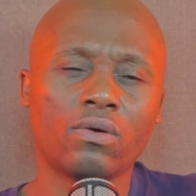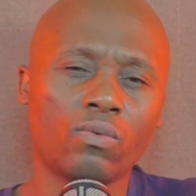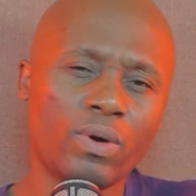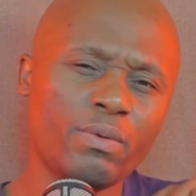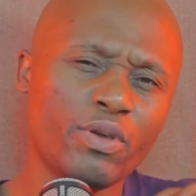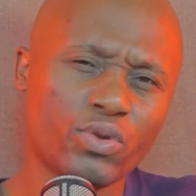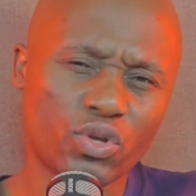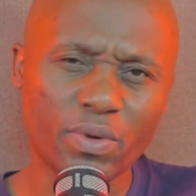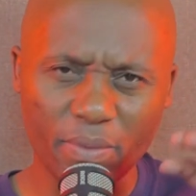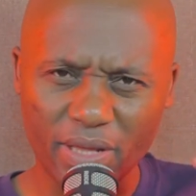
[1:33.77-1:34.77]
What were you
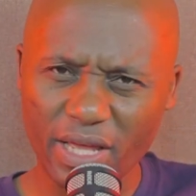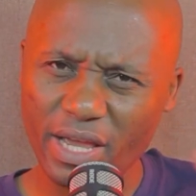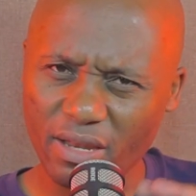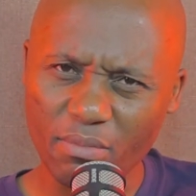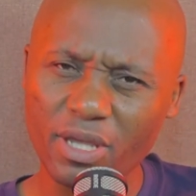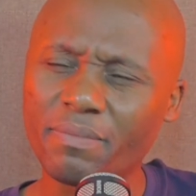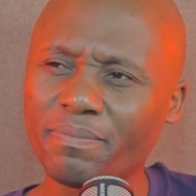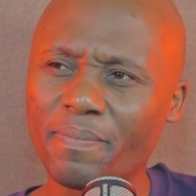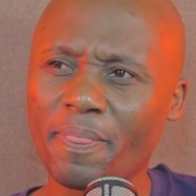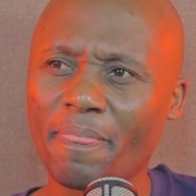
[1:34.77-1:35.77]
doing with the enemy?
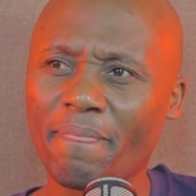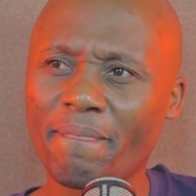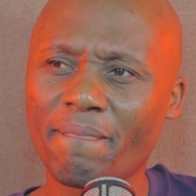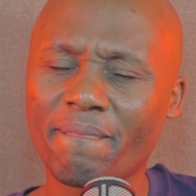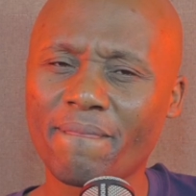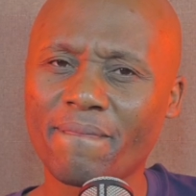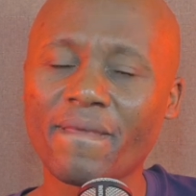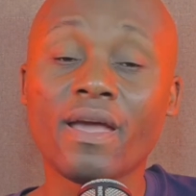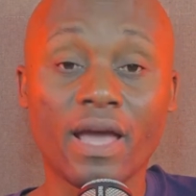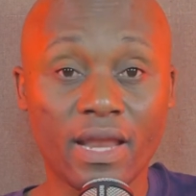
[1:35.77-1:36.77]

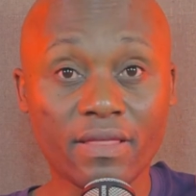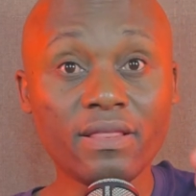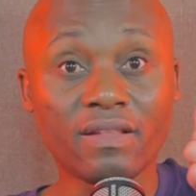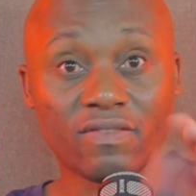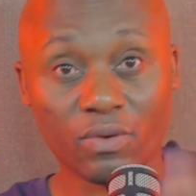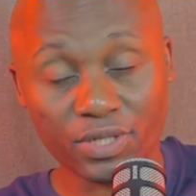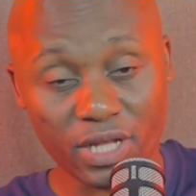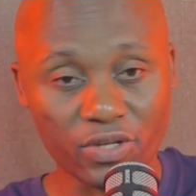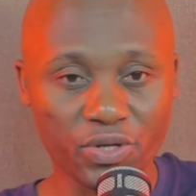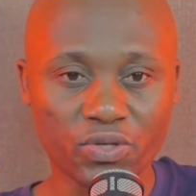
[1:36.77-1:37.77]
And I think that's the question
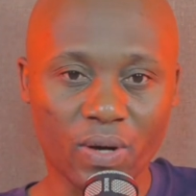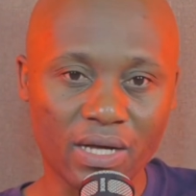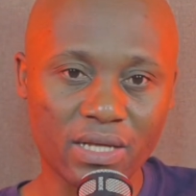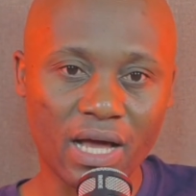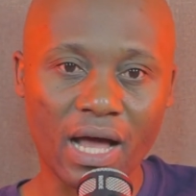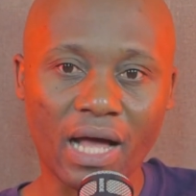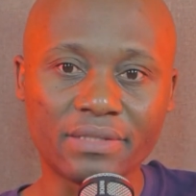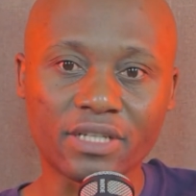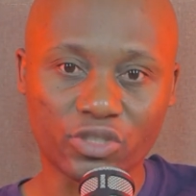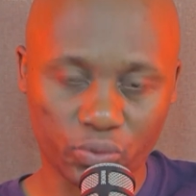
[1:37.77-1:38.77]
that you need to
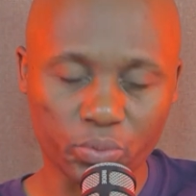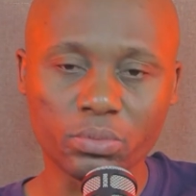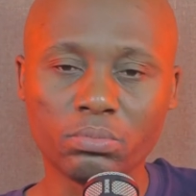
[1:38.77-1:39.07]
answer to.